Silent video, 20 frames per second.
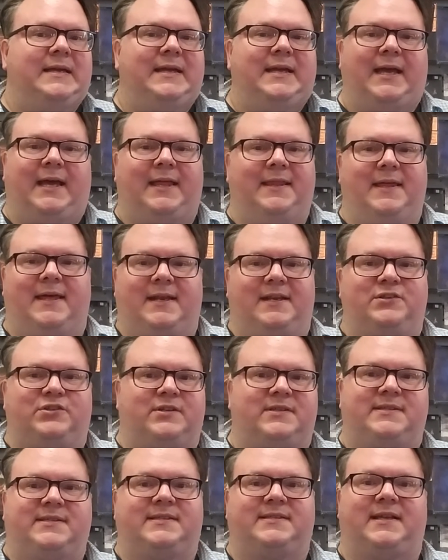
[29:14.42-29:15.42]
and then it
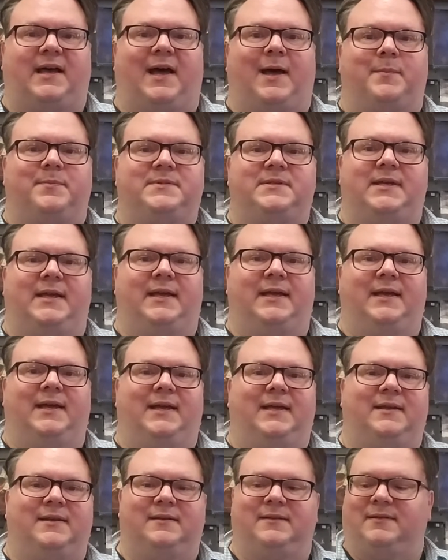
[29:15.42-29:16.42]
just stopped.
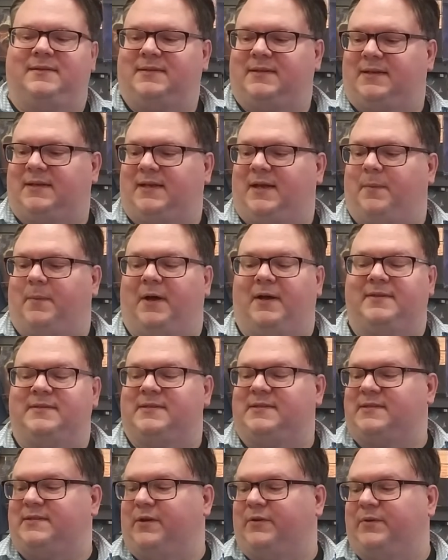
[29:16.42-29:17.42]
And come on,
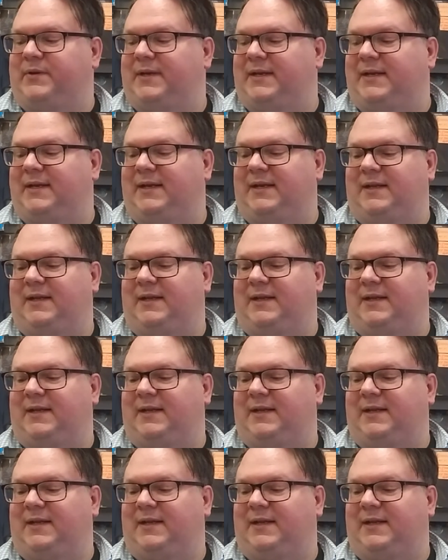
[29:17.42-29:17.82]
Sony,